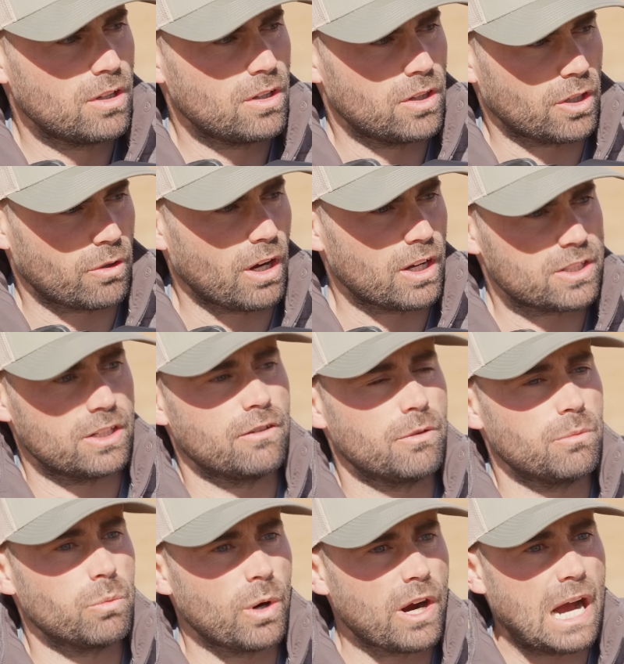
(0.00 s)
the crosshair
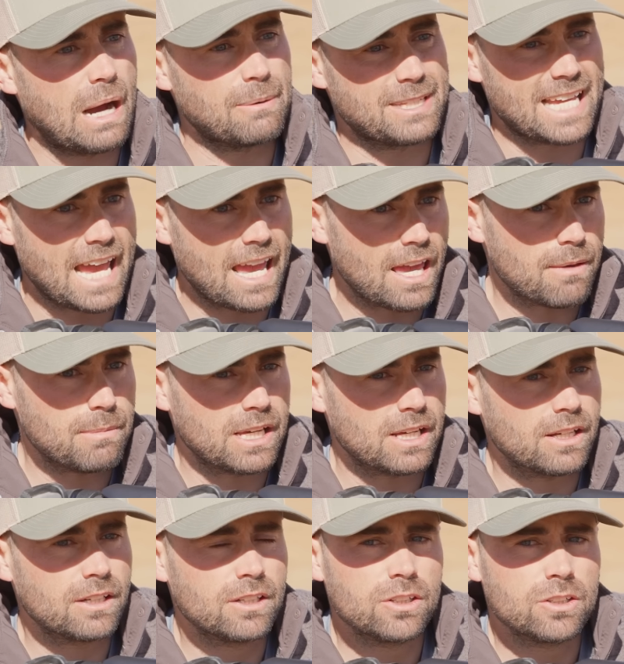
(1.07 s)
from where I was
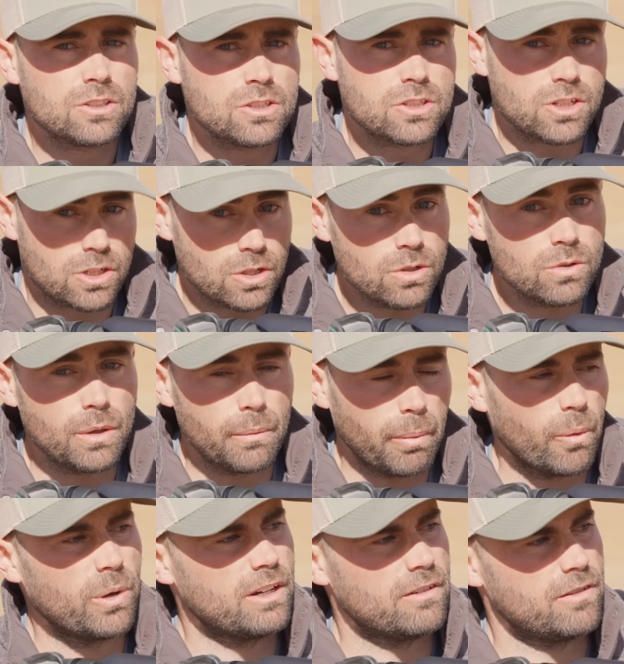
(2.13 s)
aiming to the
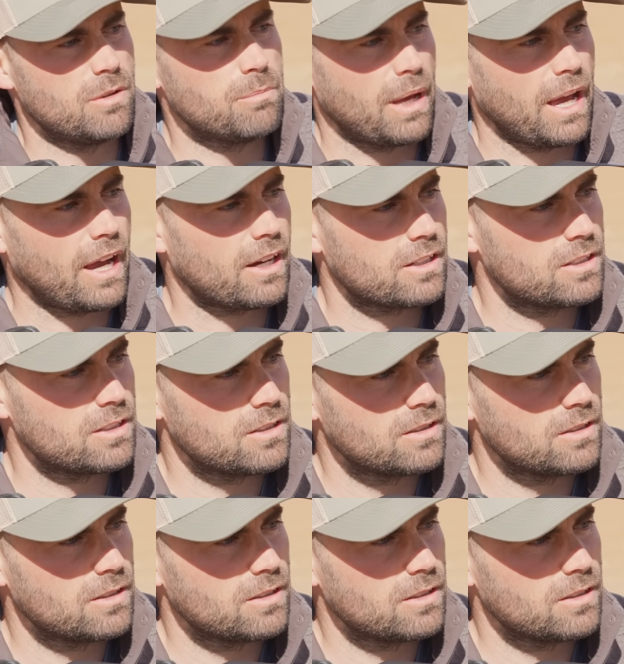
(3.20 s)
point of impact.